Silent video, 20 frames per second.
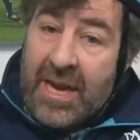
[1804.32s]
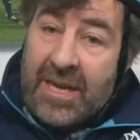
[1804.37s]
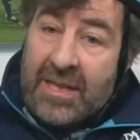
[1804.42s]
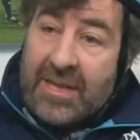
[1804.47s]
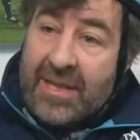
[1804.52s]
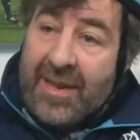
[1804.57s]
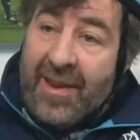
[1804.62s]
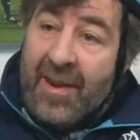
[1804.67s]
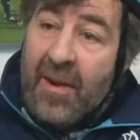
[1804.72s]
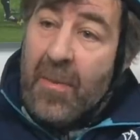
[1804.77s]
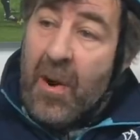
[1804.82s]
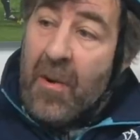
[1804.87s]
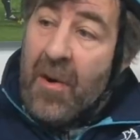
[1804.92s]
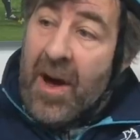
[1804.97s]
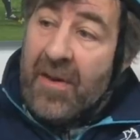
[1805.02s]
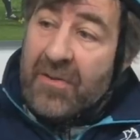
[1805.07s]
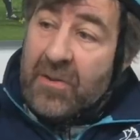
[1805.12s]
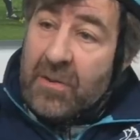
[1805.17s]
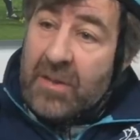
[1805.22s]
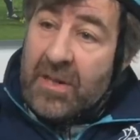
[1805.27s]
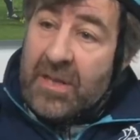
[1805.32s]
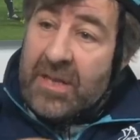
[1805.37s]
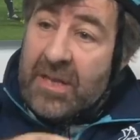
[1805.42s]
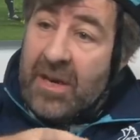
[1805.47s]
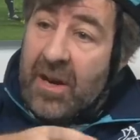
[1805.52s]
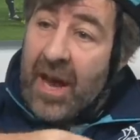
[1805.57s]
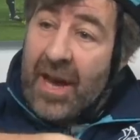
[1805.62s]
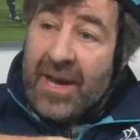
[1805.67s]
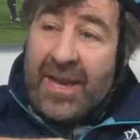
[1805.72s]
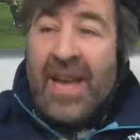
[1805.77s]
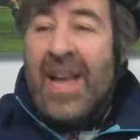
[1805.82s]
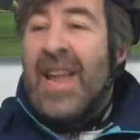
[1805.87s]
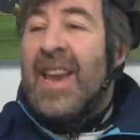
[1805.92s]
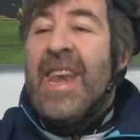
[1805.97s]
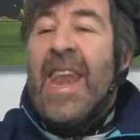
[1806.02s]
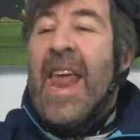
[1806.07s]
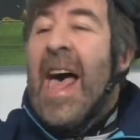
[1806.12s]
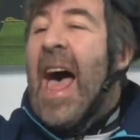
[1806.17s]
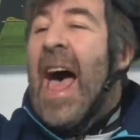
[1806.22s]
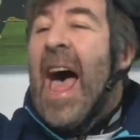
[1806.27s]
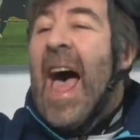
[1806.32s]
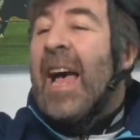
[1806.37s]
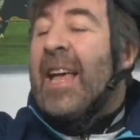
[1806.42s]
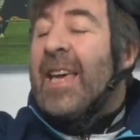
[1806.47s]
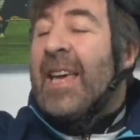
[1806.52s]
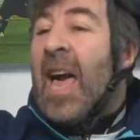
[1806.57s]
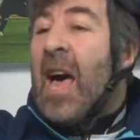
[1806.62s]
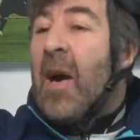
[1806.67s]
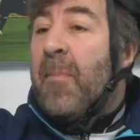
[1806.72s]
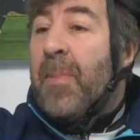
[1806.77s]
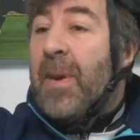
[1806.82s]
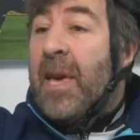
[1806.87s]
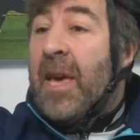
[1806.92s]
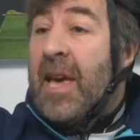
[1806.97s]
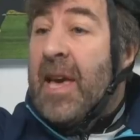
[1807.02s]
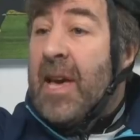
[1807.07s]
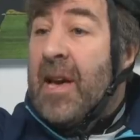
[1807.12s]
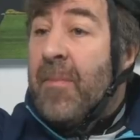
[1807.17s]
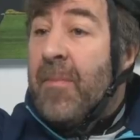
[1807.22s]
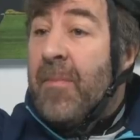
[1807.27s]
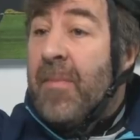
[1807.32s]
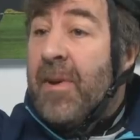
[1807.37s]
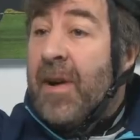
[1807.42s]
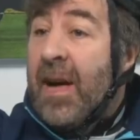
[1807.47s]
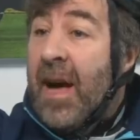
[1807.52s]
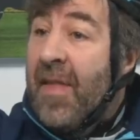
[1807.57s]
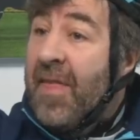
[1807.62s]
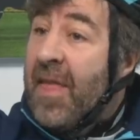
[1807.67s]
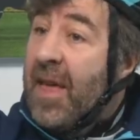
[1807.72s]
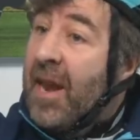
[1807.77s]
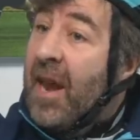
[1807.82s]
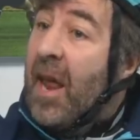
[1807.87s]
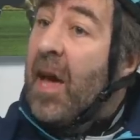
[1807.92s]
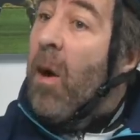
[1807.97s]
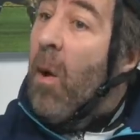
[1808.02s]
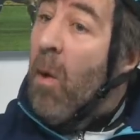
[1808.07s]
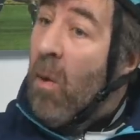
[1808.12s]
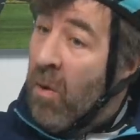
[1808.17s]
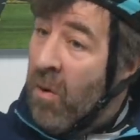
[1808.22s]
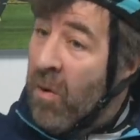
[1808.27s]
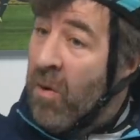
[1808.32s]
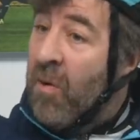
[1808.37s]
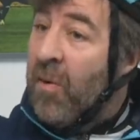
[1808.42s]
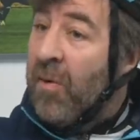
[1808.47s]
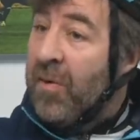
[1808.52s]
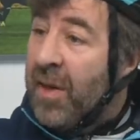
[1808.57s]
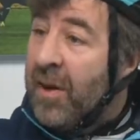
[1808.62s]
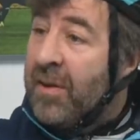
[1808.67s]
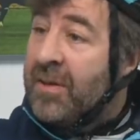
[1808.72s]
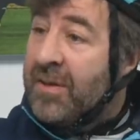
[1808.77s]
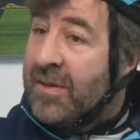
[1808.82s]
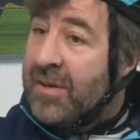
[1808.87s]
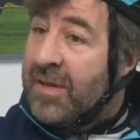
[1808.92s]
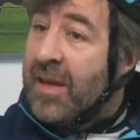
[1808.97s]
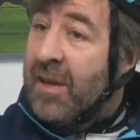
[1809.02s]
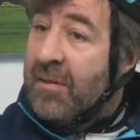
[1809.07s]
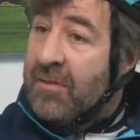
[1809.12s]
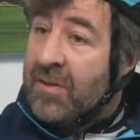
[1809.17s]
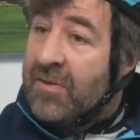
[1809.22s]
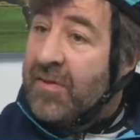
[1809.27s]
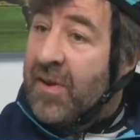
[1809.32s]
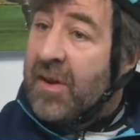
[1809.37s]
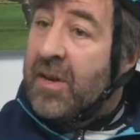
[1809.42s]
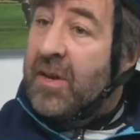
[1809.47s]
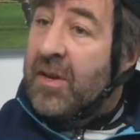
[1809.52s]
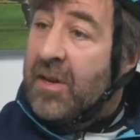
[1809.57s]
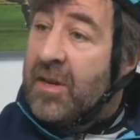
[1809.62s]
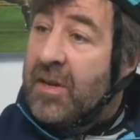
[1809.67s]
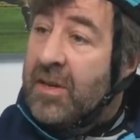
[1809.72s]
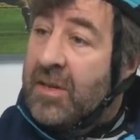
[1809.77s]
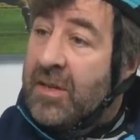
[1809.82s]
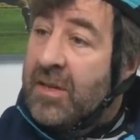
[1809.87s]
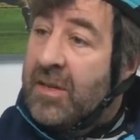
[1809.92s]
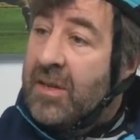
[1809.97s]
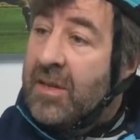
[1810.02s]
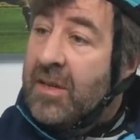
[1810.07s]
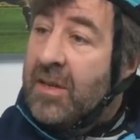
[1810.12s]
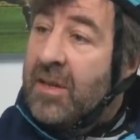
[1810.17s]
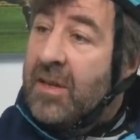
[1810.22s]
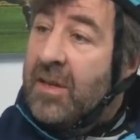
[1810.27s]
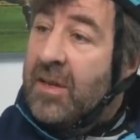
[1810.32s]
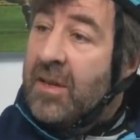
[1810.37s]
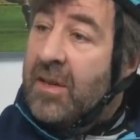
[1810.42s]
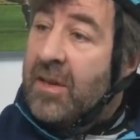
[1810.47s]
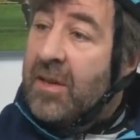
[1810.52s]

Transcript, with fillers: in slow mo afterwards, you're like, nah, it can't be him. Mm. And then like, oh, that's that was very good. It's a nice play,